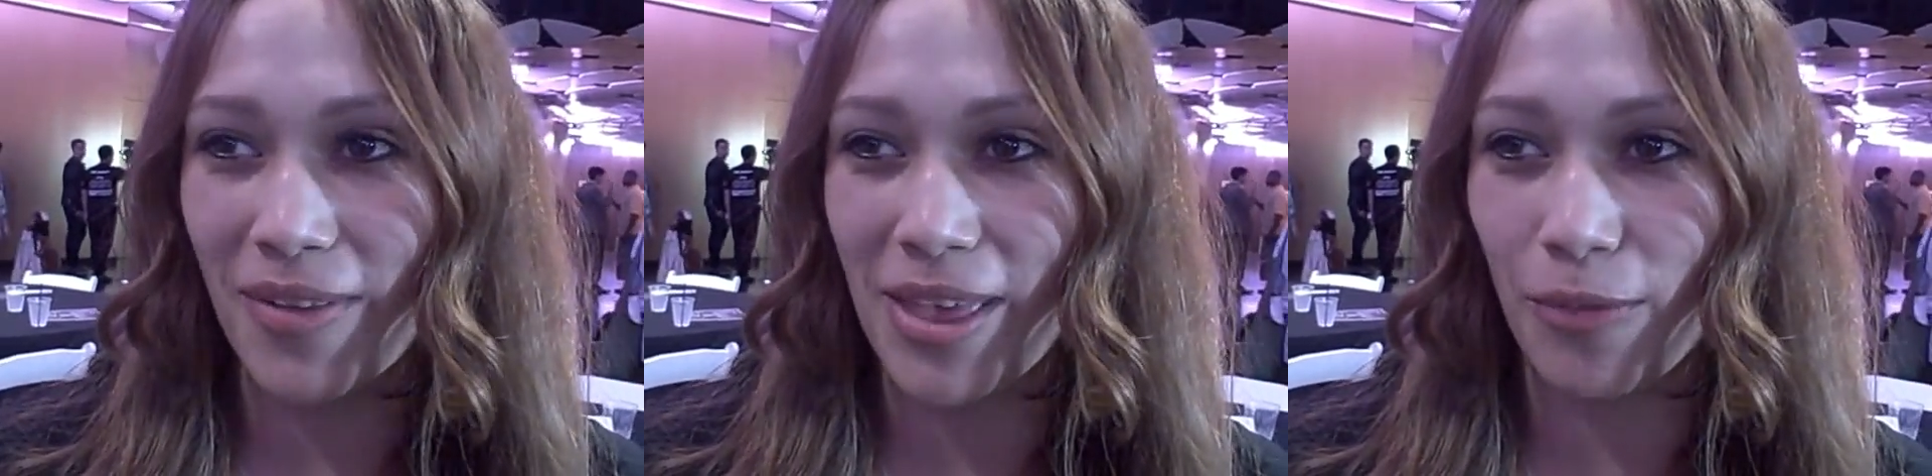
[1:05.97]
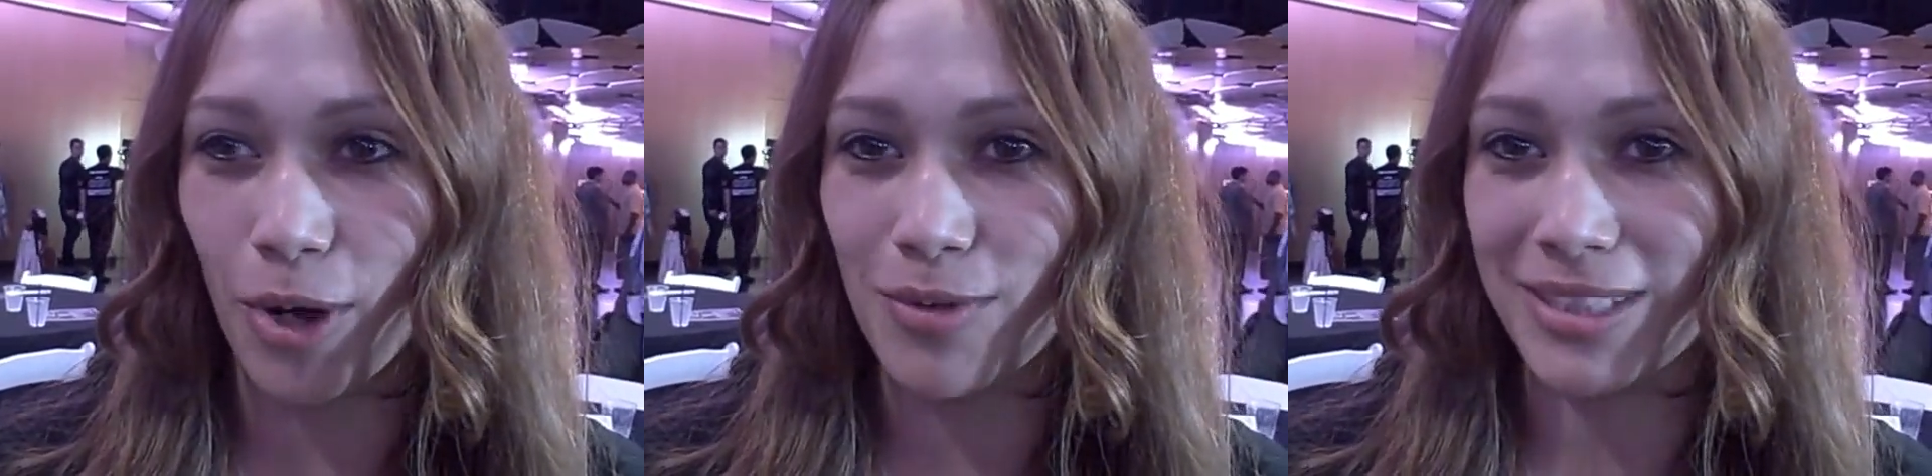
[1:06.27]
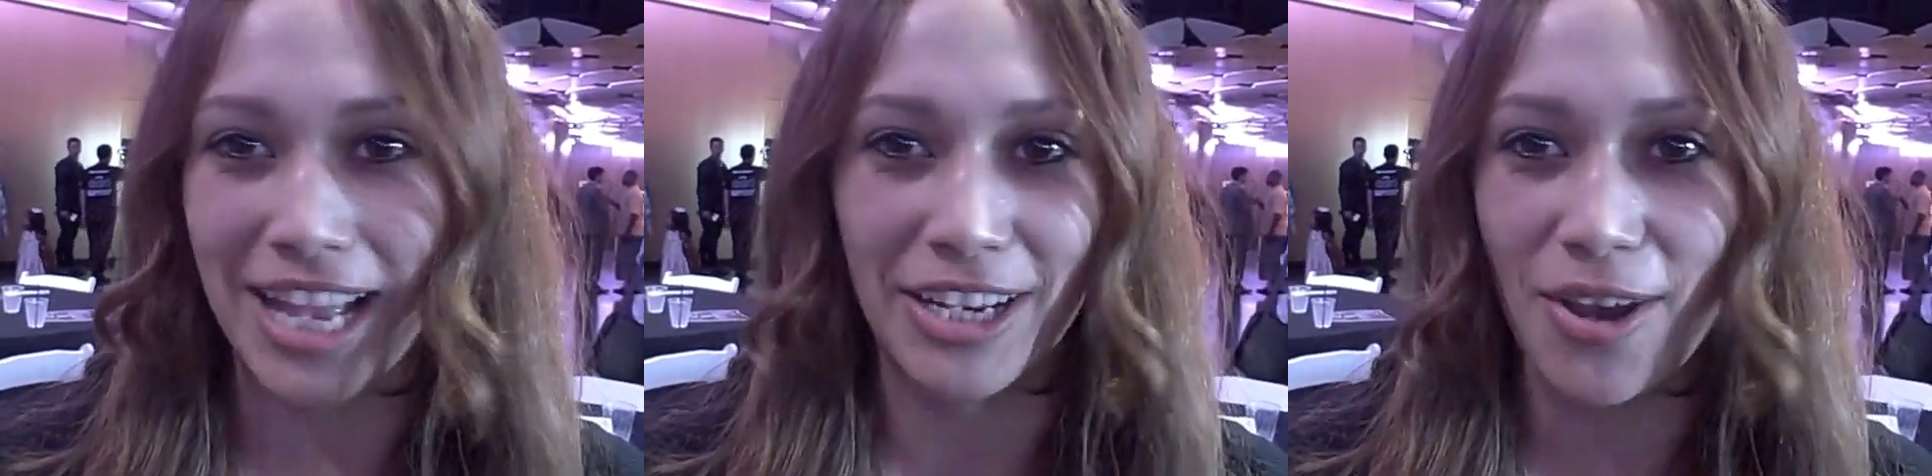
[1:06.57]
And then Roy
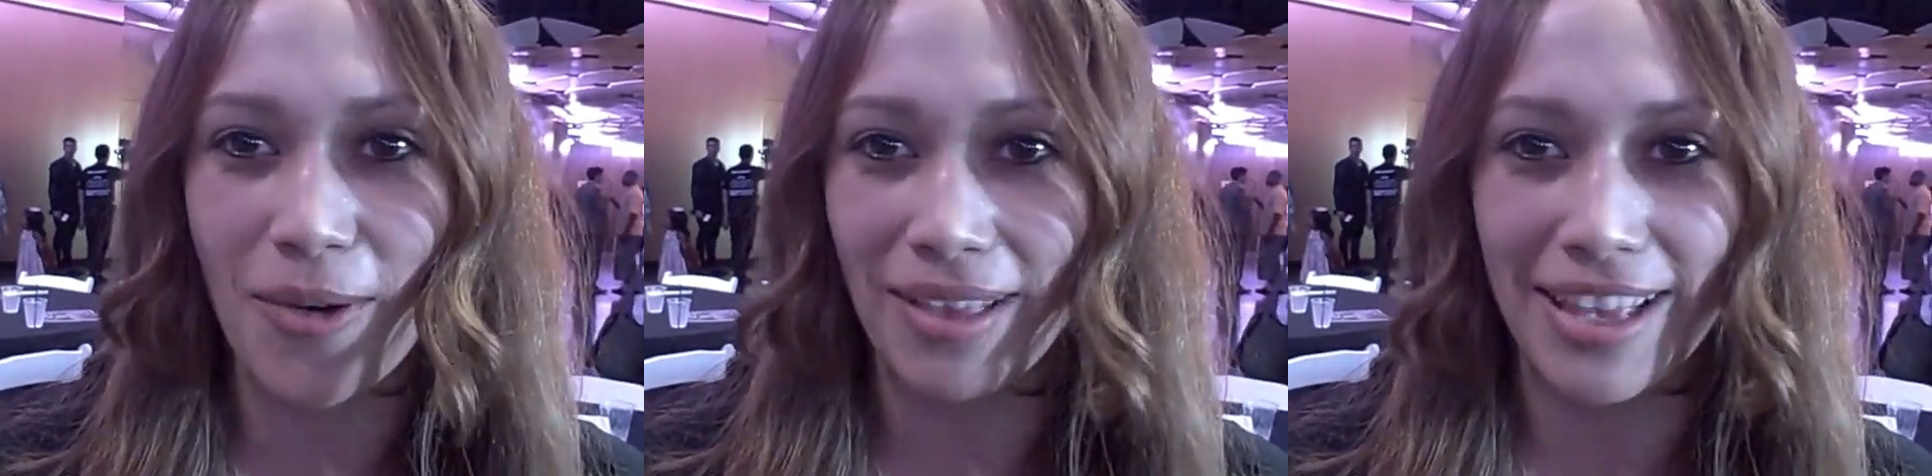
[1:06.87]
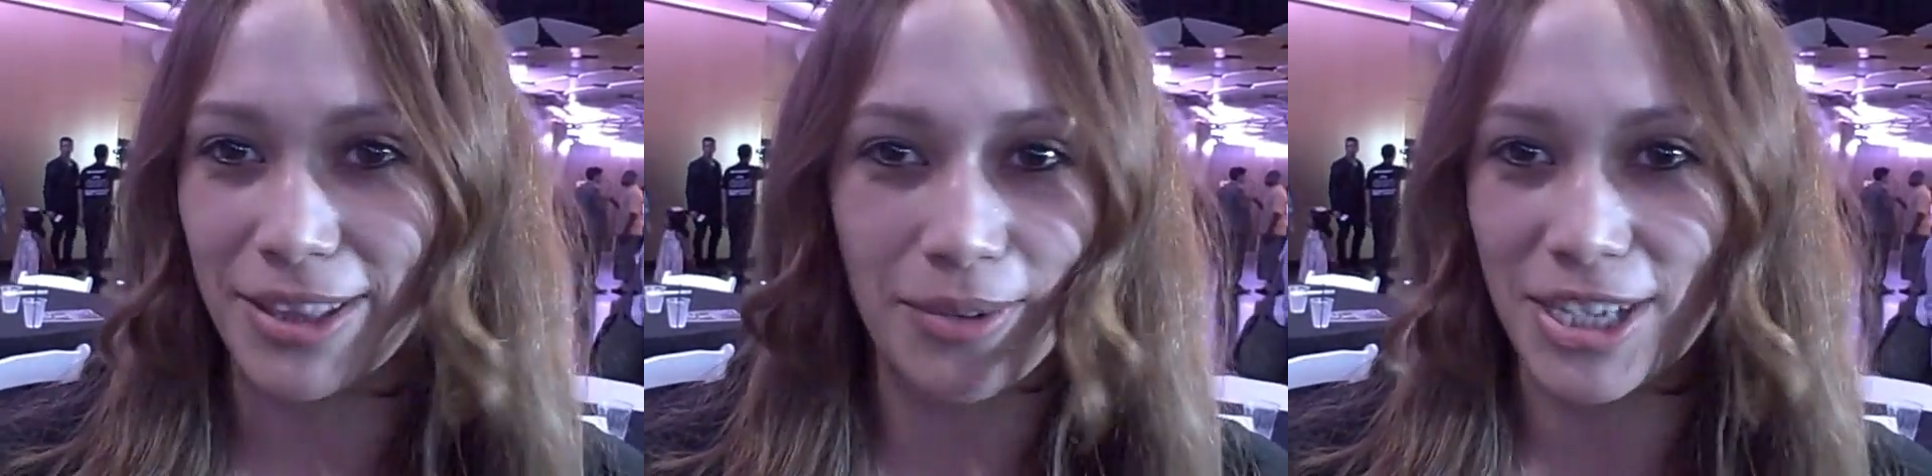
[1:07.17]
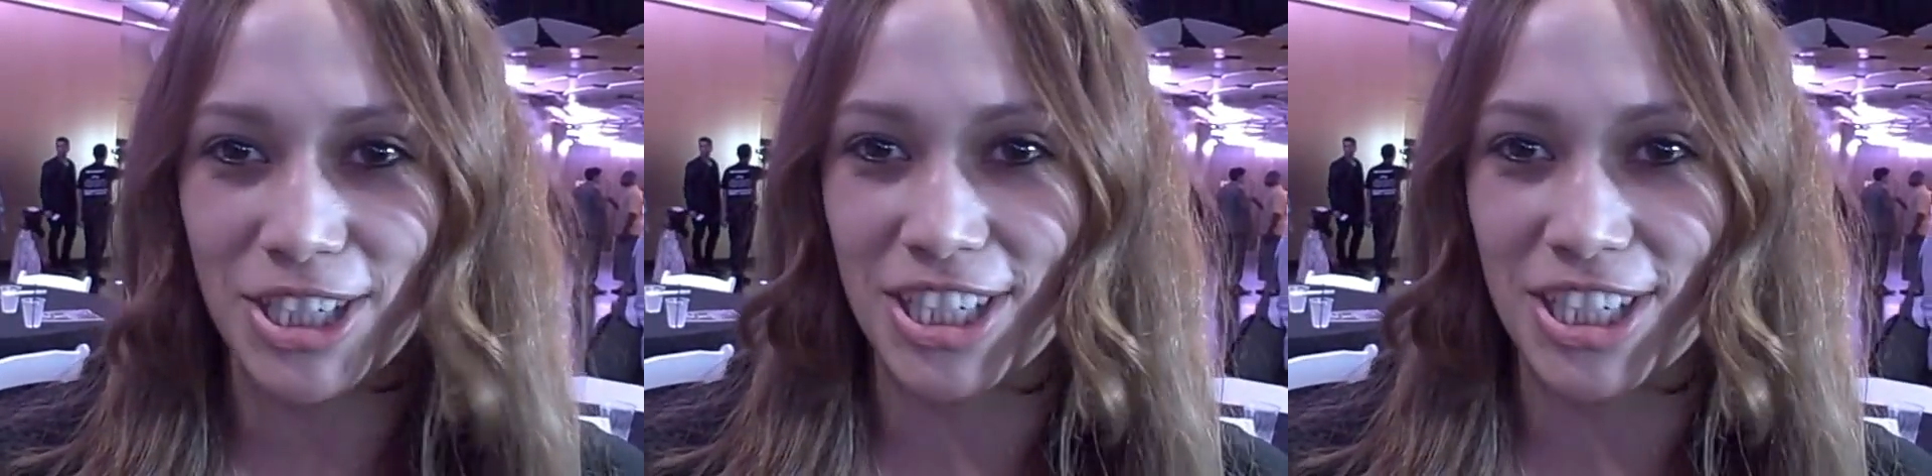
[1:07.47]
was like, no, I like the way